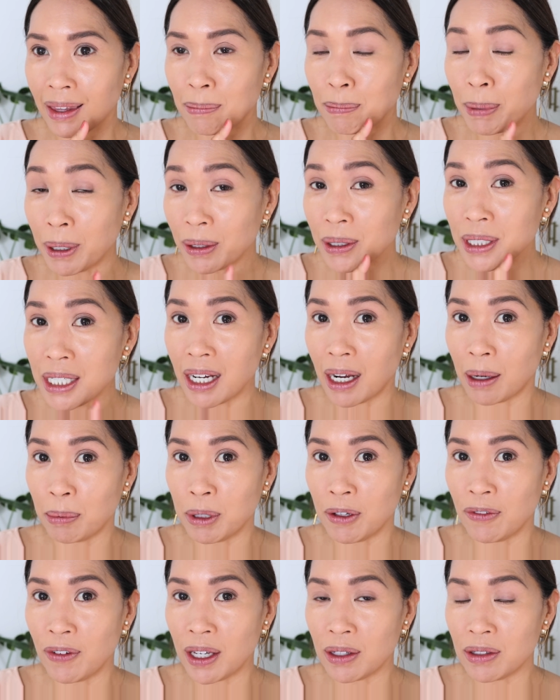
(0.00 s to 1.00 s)
Building up
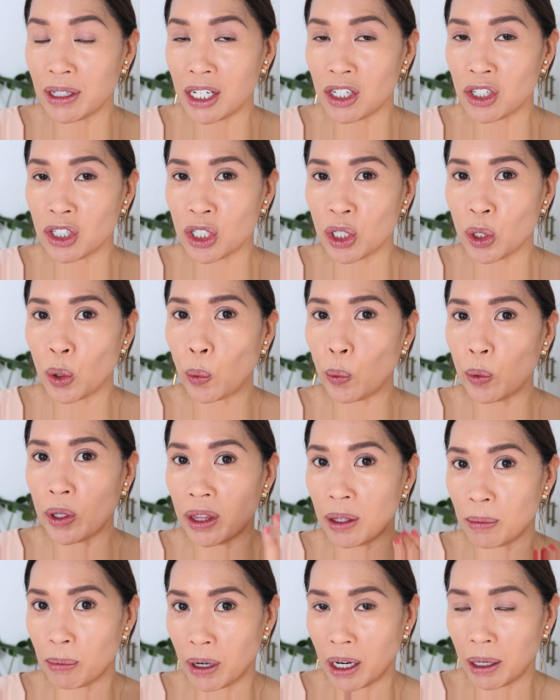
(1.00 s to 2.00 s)
the foundation with
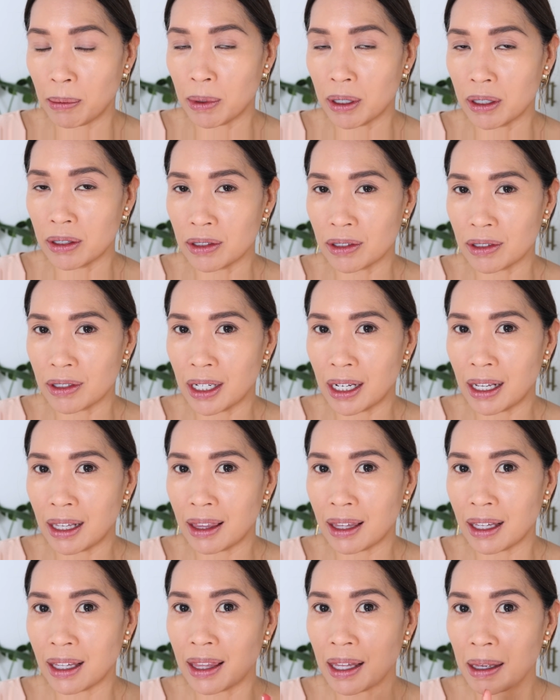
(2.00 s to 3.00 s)
the primer
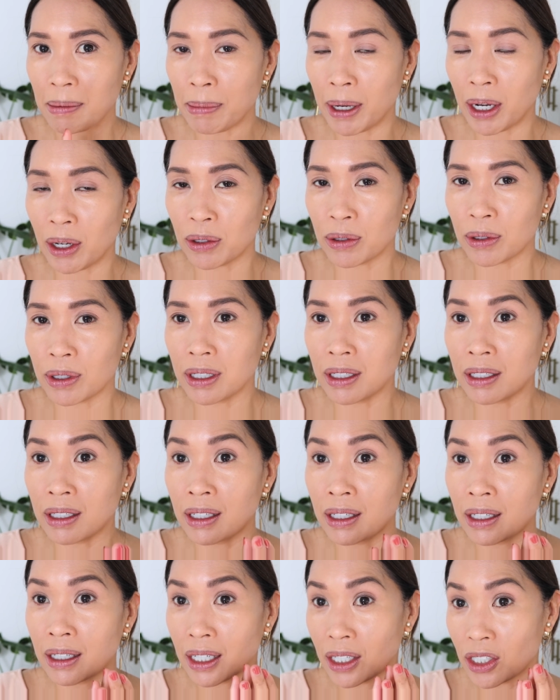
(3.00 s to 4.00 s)
underneath and then powdering
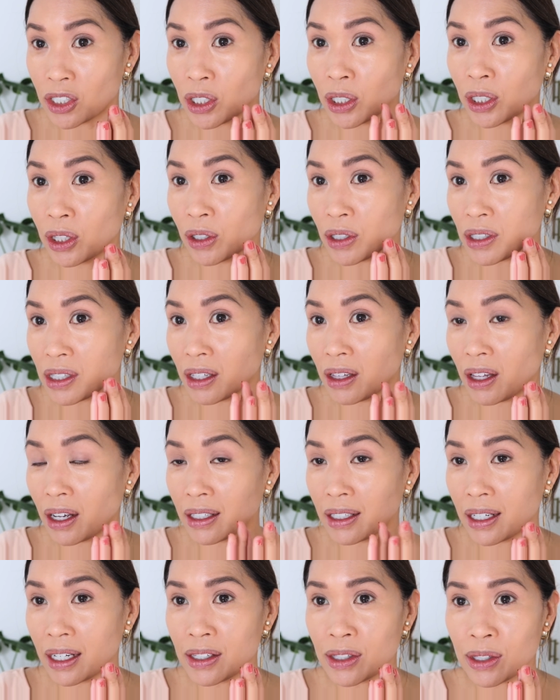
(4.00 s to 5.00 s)
actually looks a
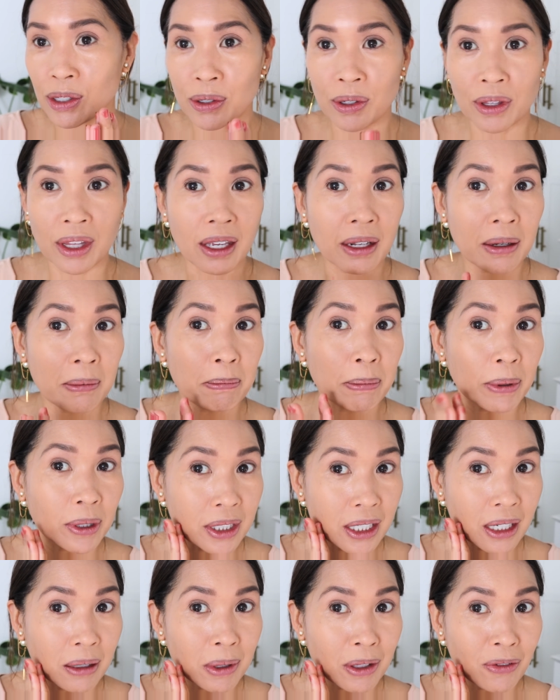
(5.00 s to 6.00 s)
lot nicer than
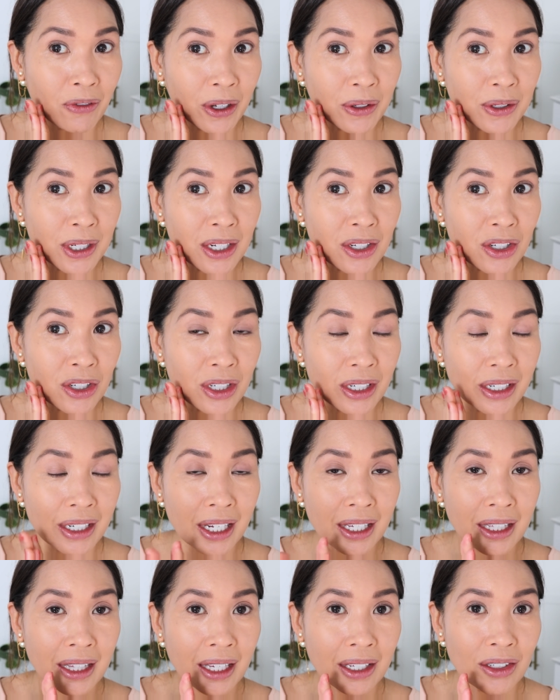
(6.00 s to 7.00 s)
building up the foundation
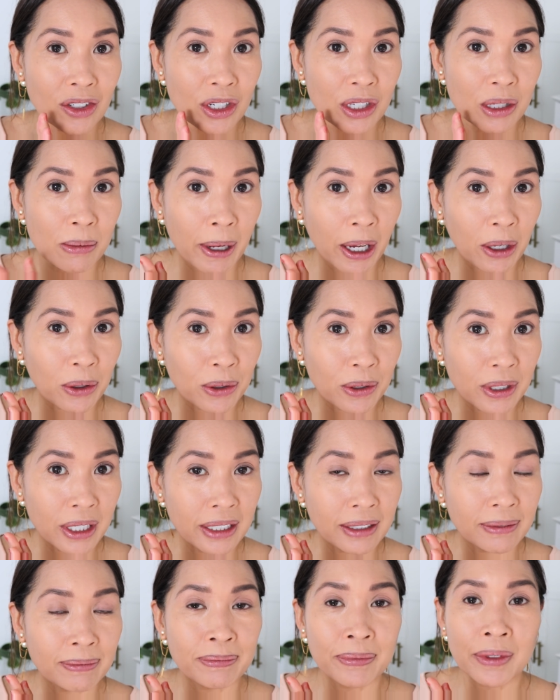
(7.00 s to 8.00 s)
and then just
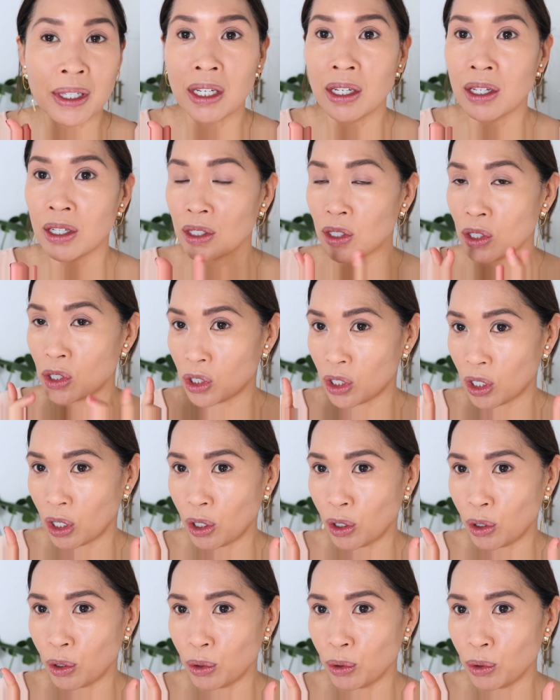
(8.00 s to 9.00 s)
powdering.
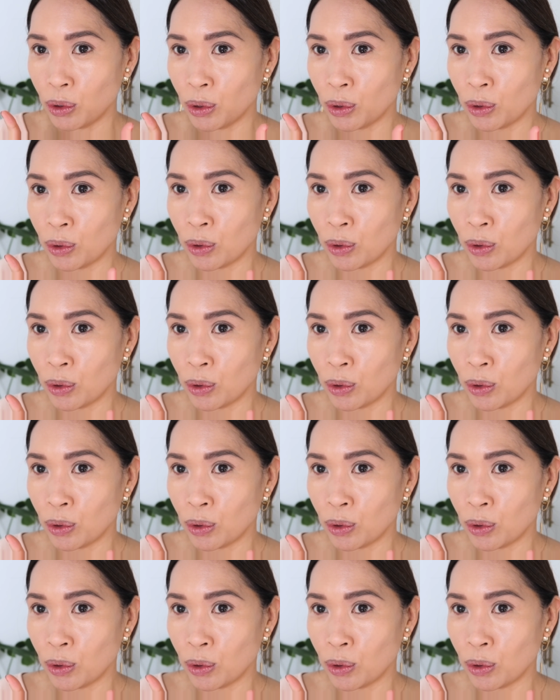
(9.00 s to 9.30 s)
So